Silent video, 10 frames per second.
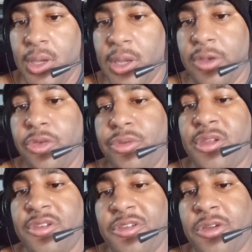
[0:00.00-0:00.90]
into
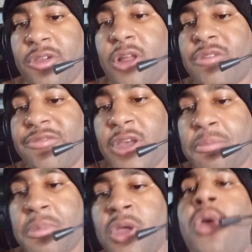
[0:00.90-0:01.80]
this year's Hall of Fame?
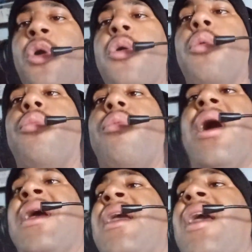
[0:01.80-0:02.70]

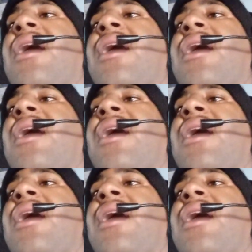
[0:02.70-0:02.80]
Why